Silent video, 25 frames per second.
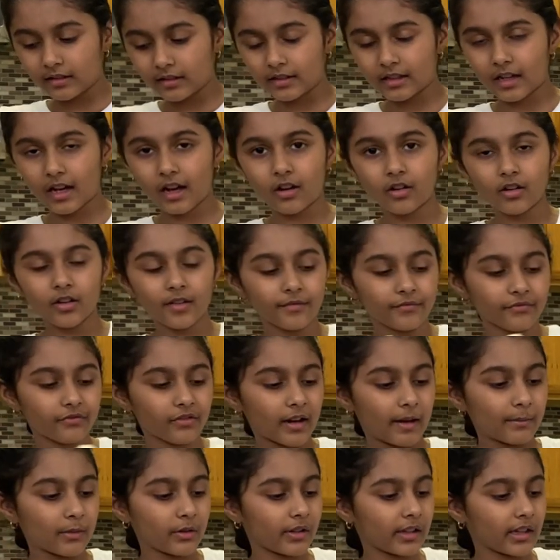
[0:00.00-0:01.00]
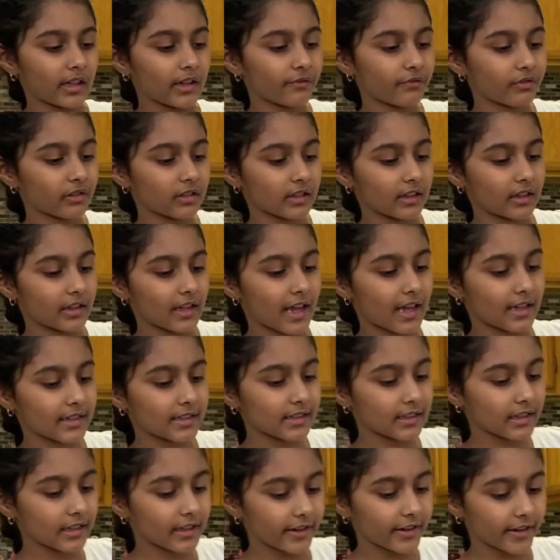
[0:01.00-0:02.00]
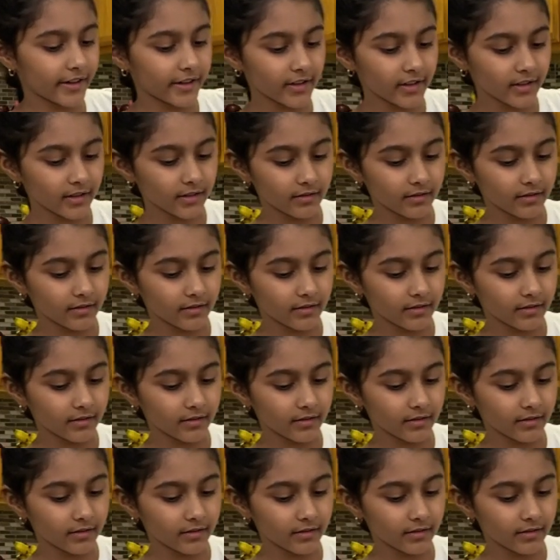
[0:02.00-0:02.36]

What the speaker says: Now I'm doing it for the last layer.